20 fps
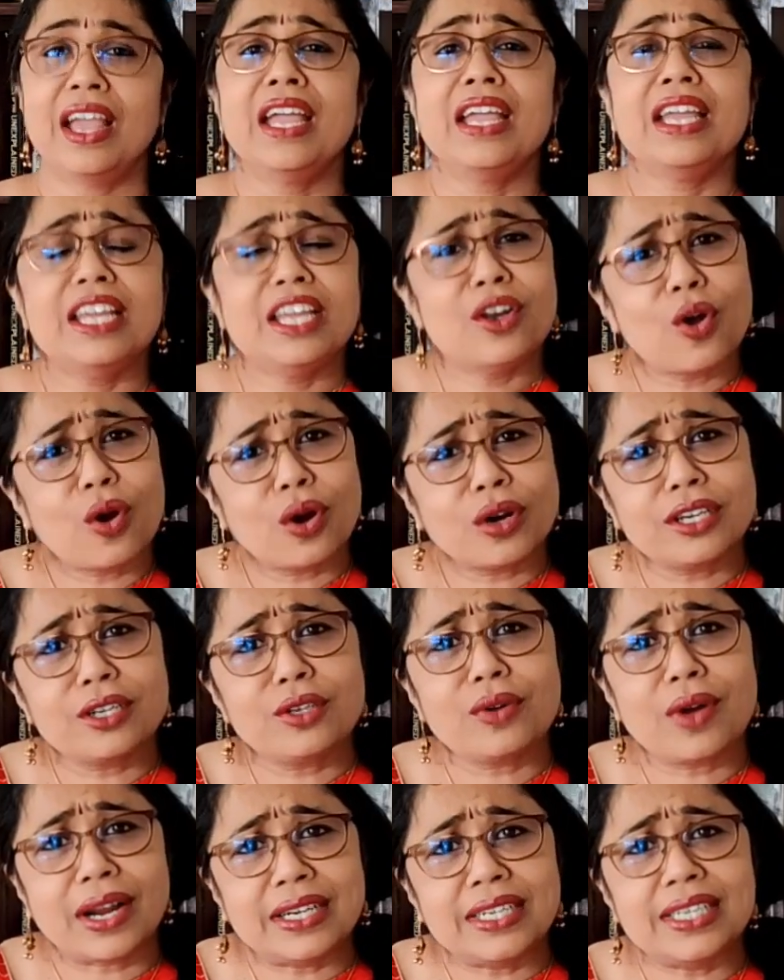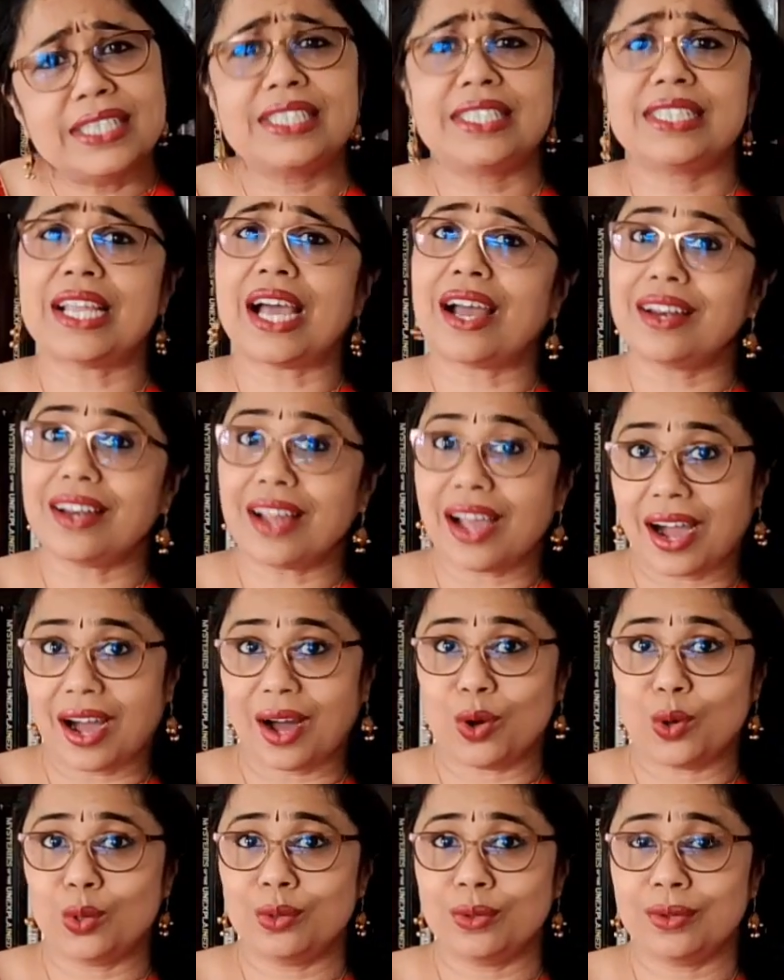In order to understand
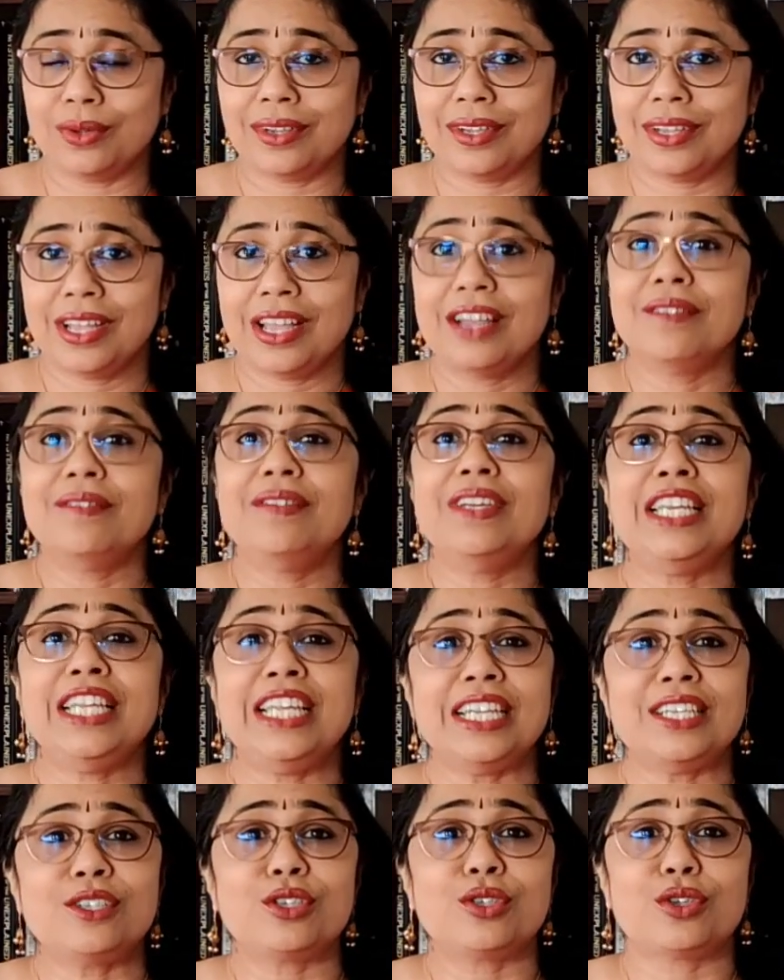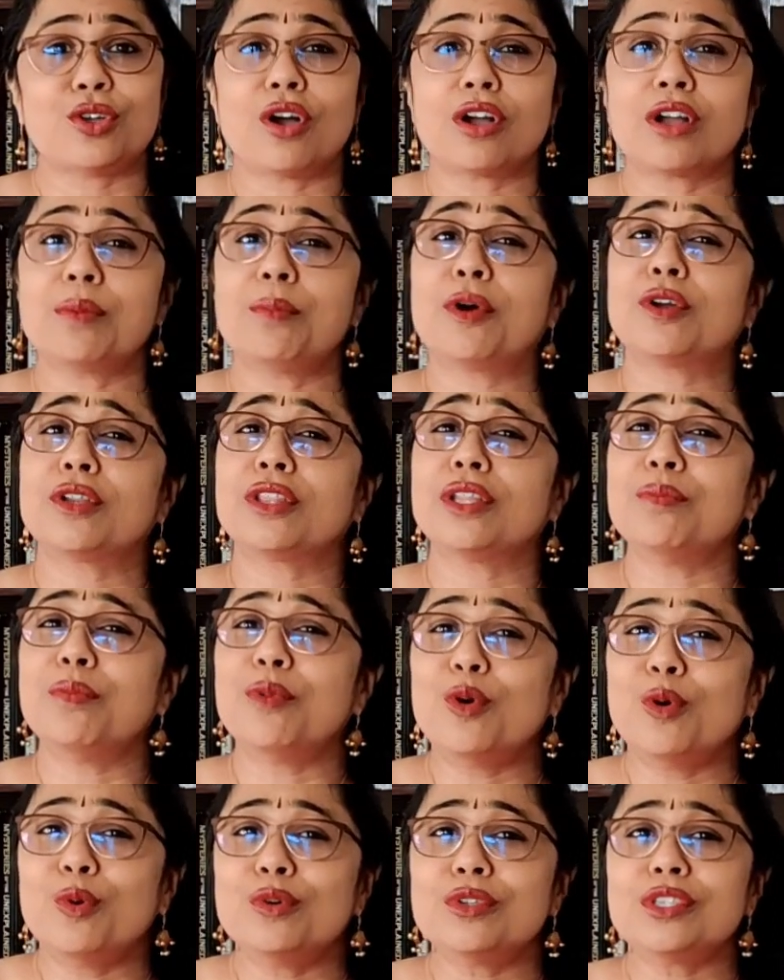how, we need to talk about the
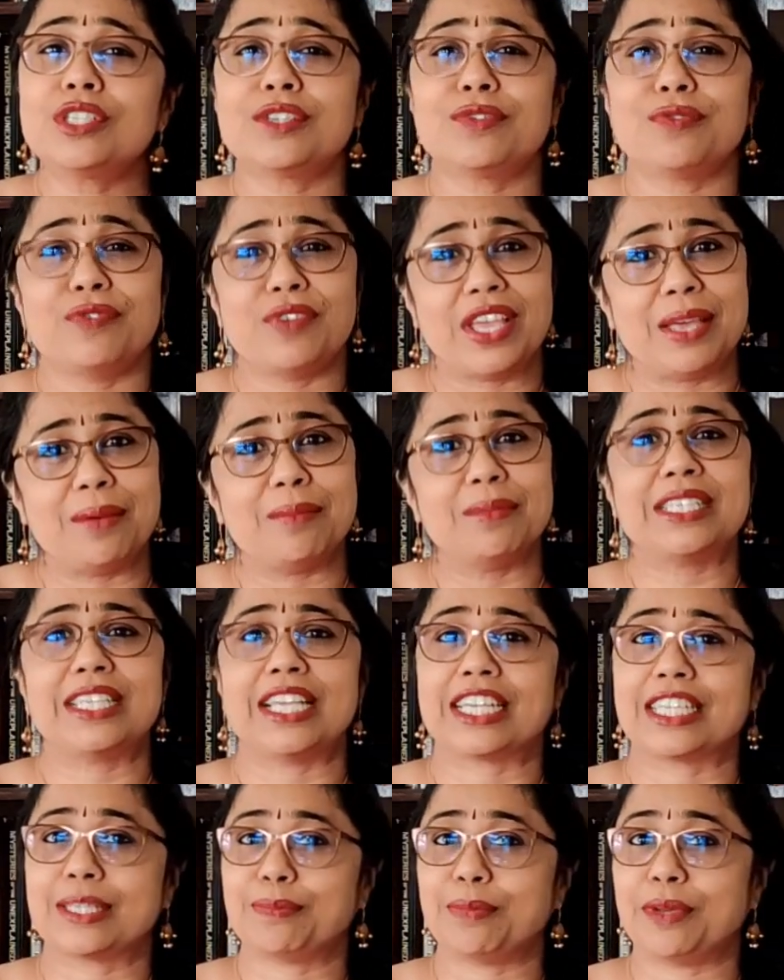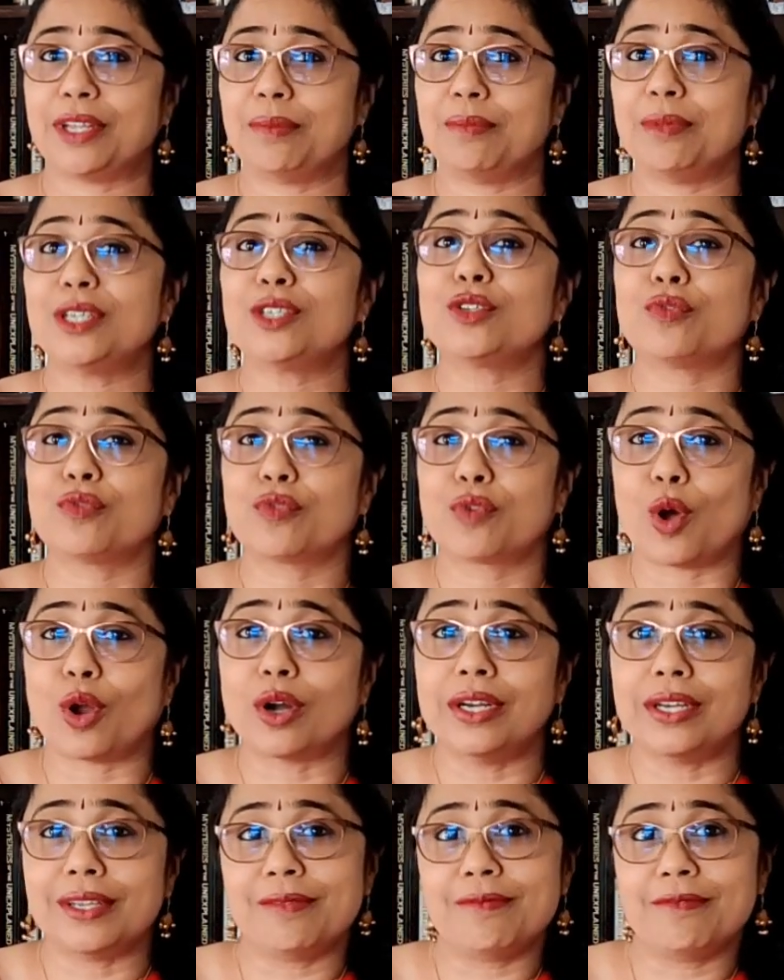most famous experiment of
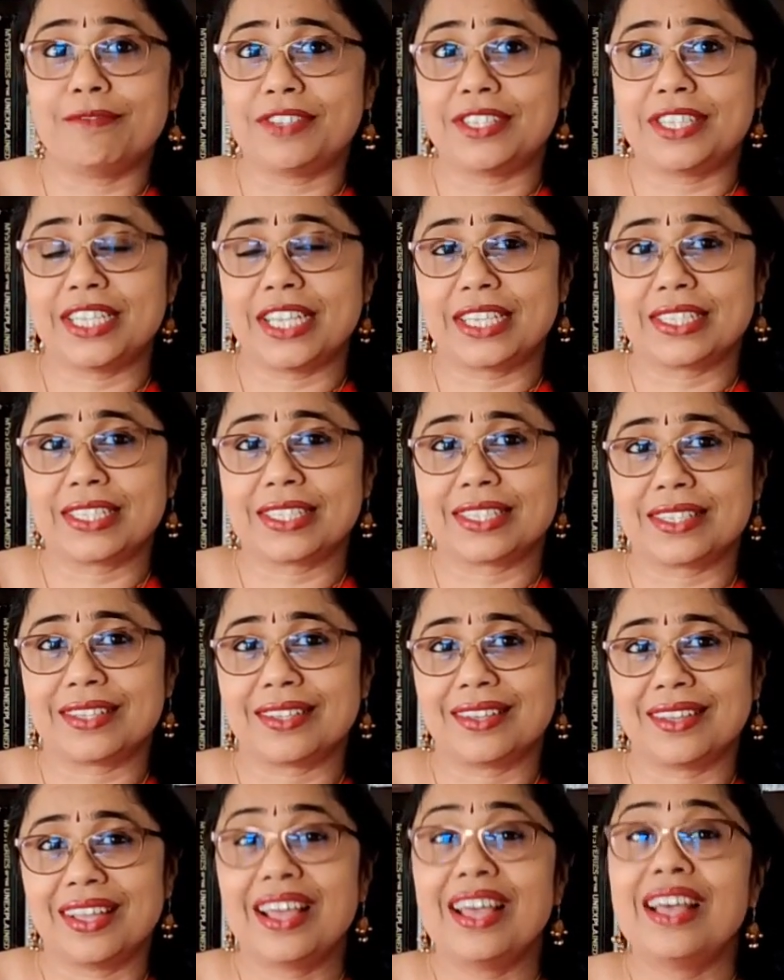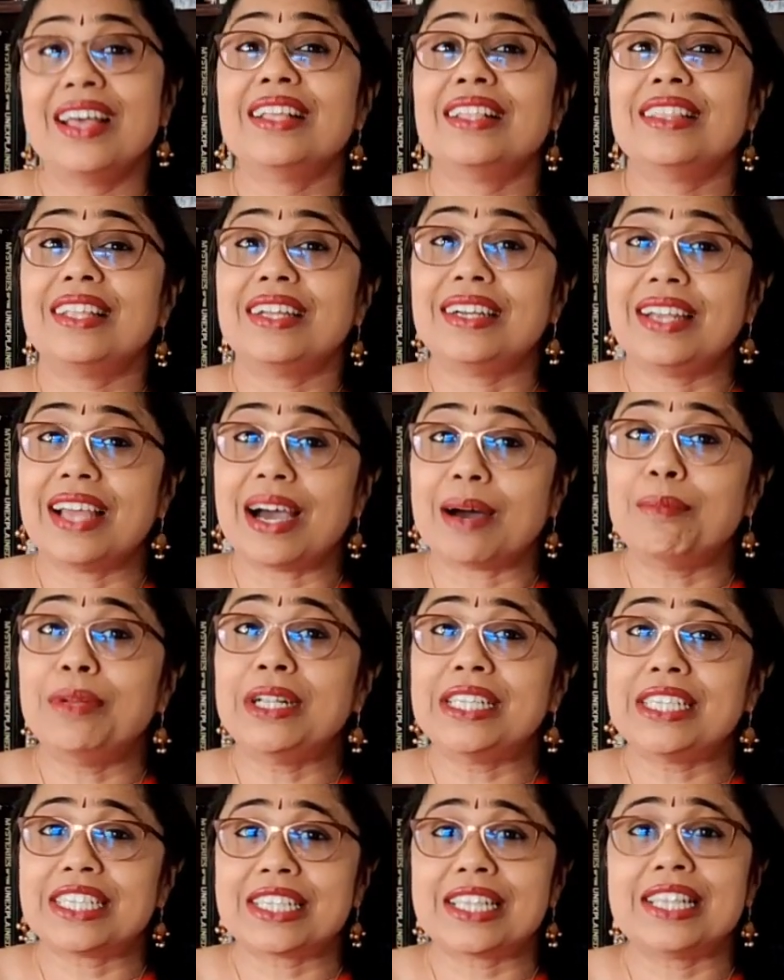quantum physics, the double
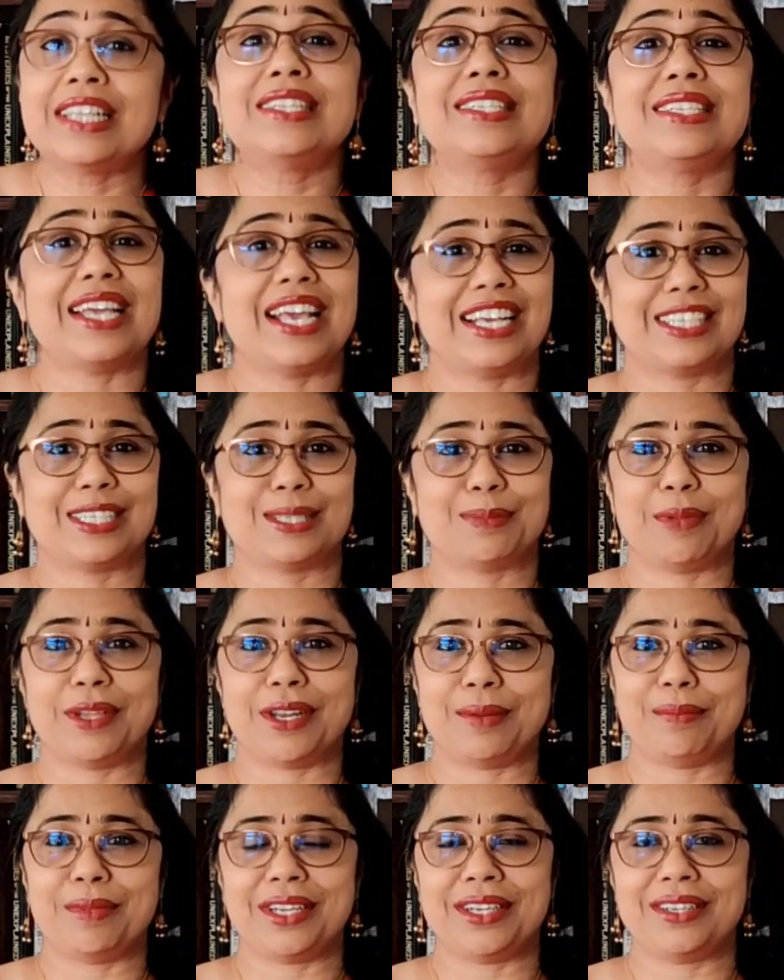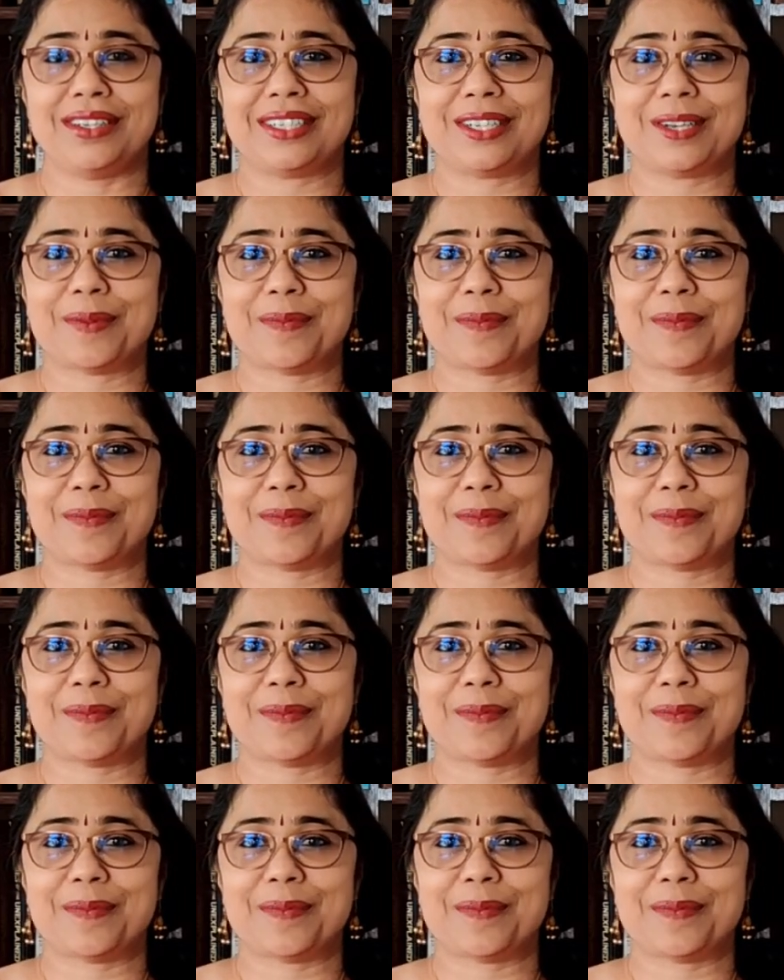slit experiment.